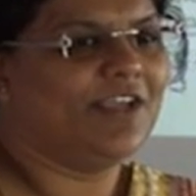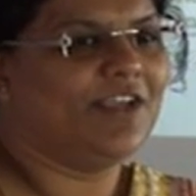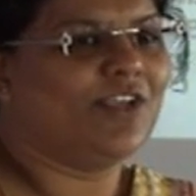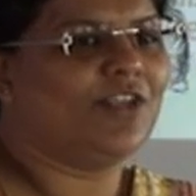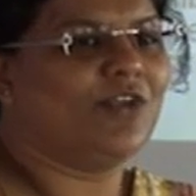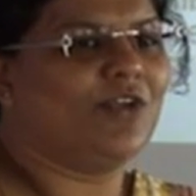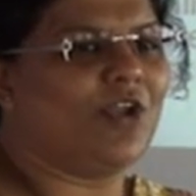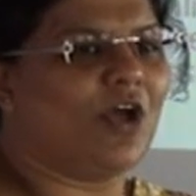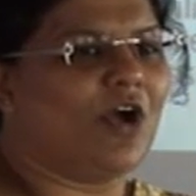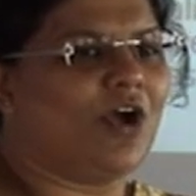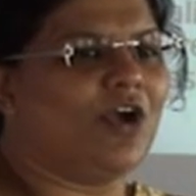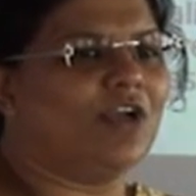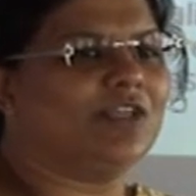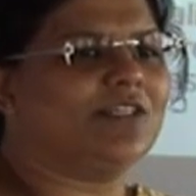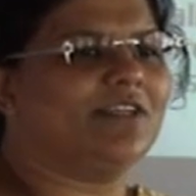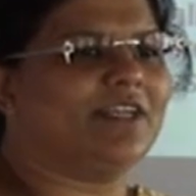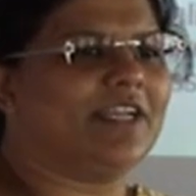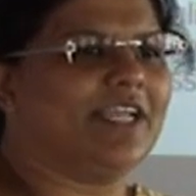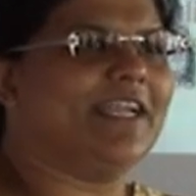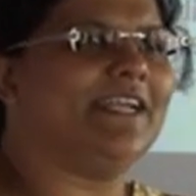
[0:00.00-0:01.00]
You long
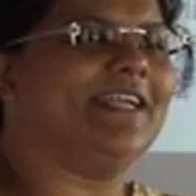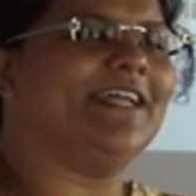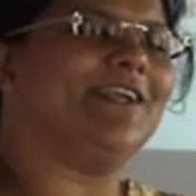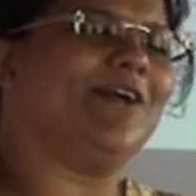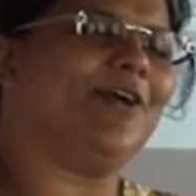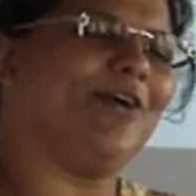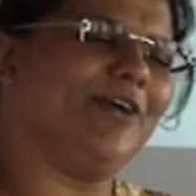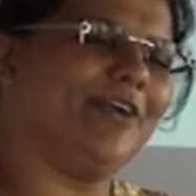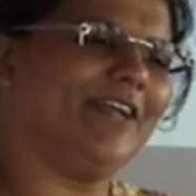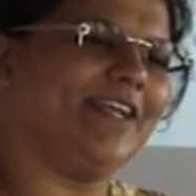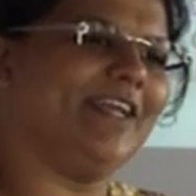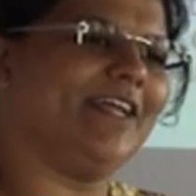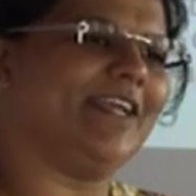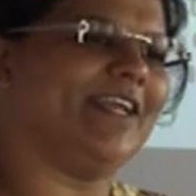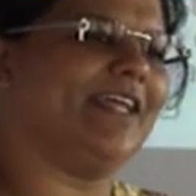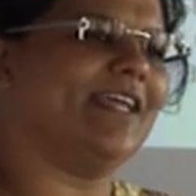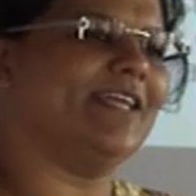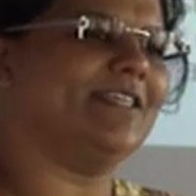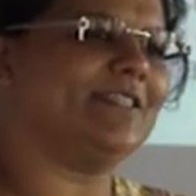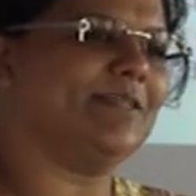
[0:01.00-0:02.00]
to read an
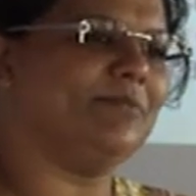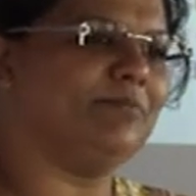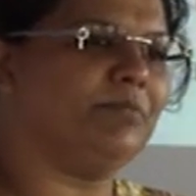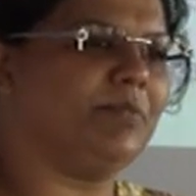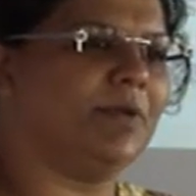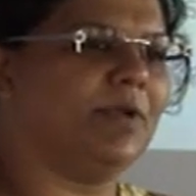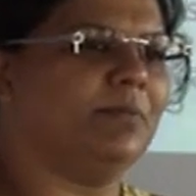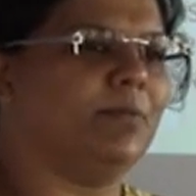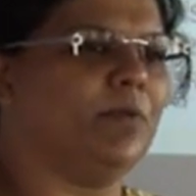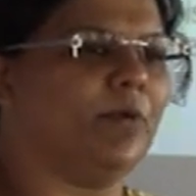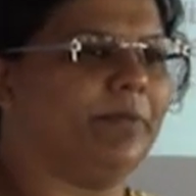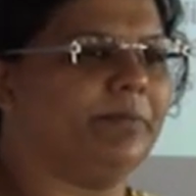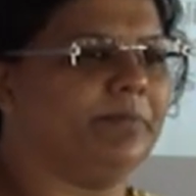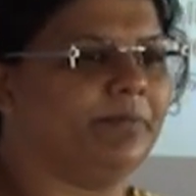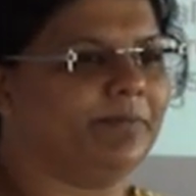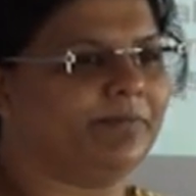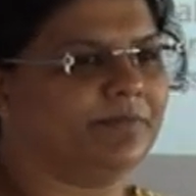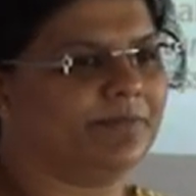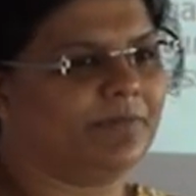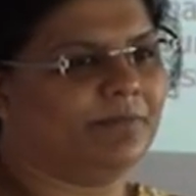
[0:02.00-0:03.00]
ordinary, simple poem
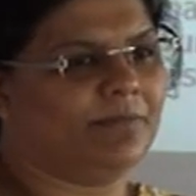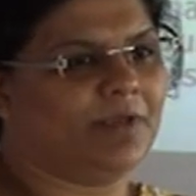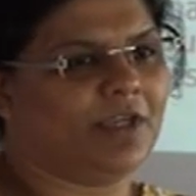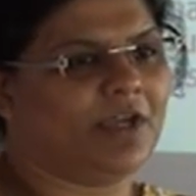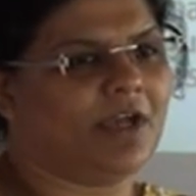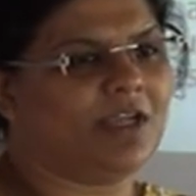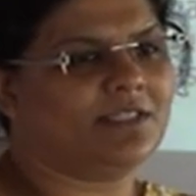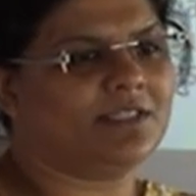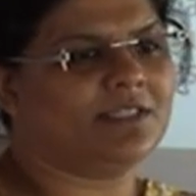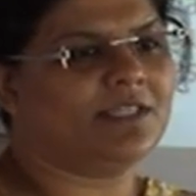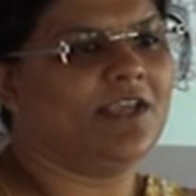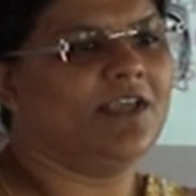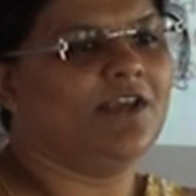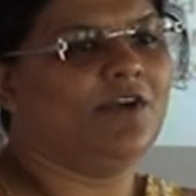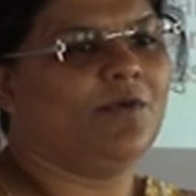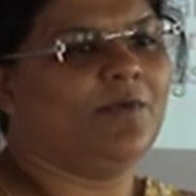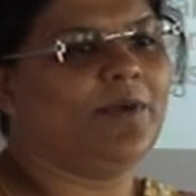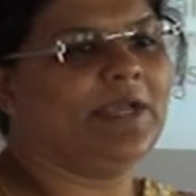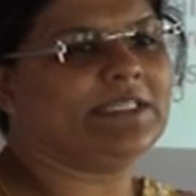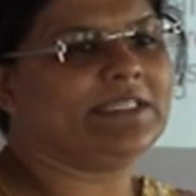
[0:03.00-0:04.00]
because
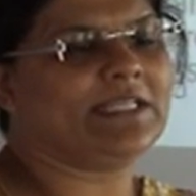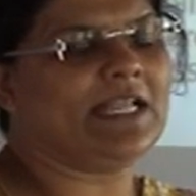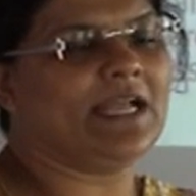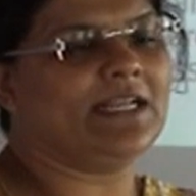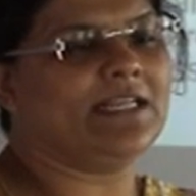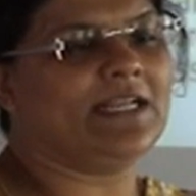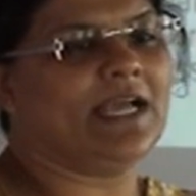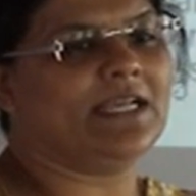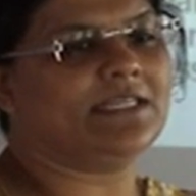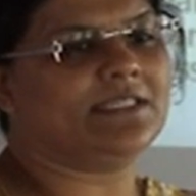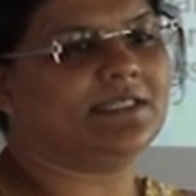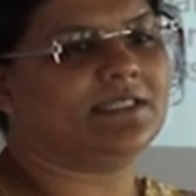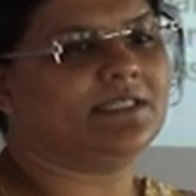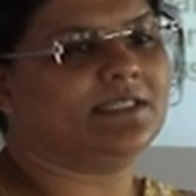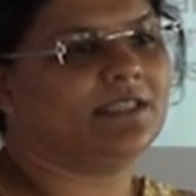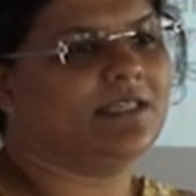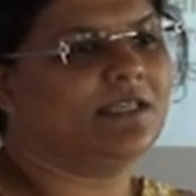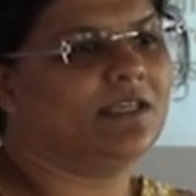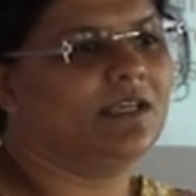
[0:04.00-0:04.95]
Wasteland has